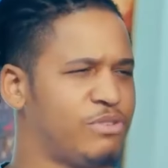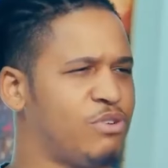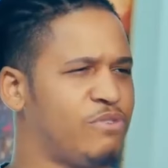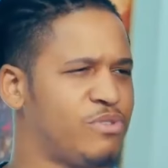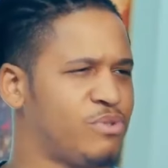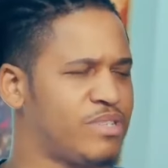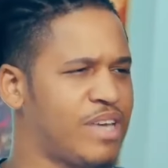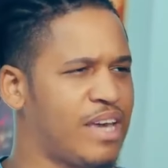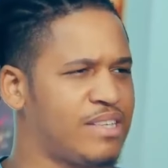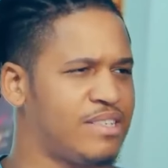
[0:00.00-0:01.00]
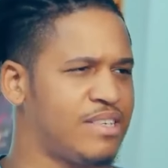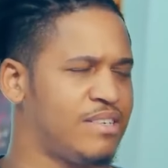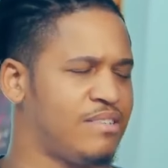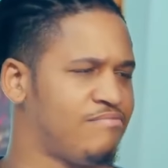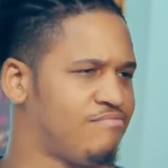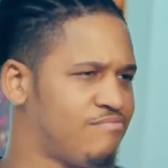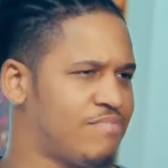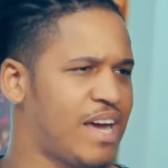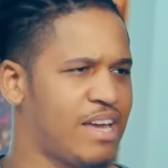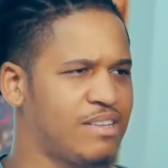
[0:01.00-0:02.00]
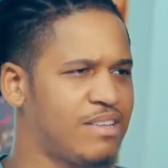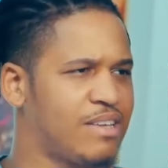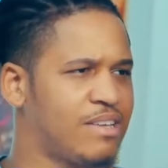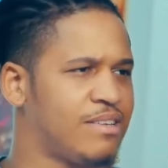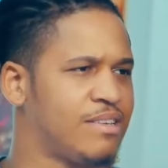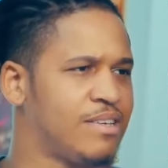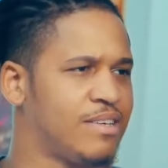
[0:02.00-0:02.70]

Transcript: for yourself in society, that kind of thing.